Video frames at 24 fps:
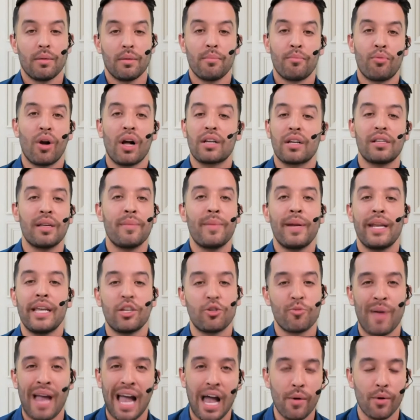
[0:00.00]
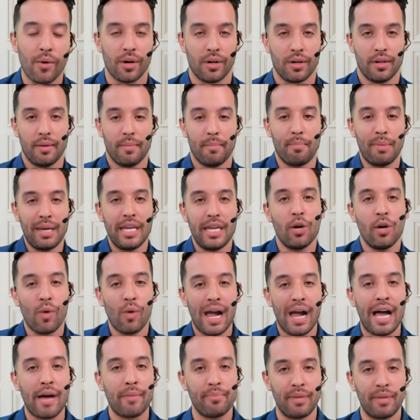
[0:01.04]
Proximity is power. Be
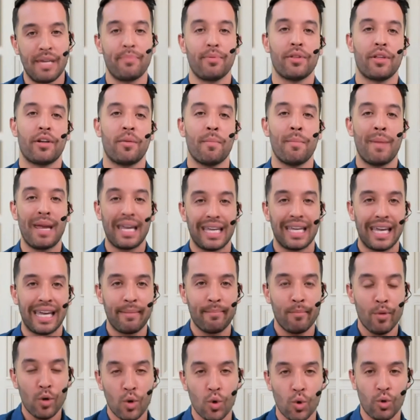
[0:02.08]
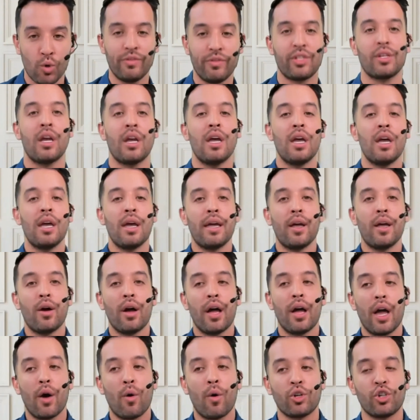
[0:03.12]
around people that are making moves
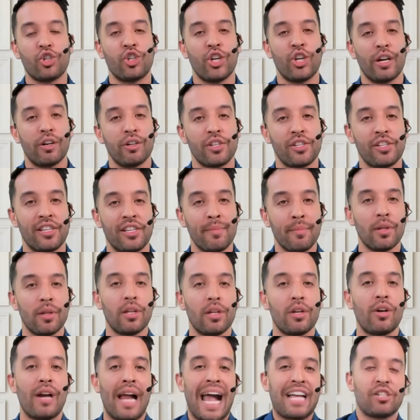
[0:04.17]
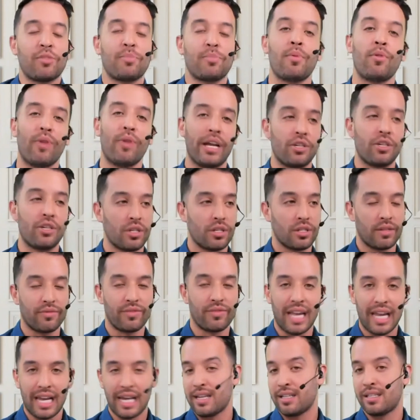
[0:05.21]
or share similar aspirations of
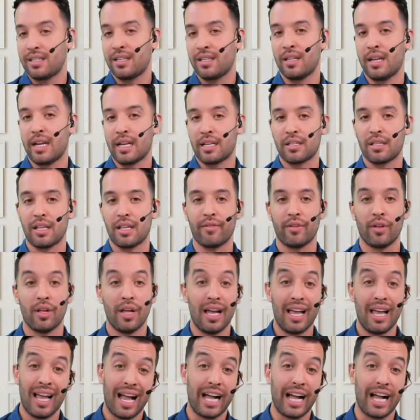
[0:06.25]
taking it to the next level.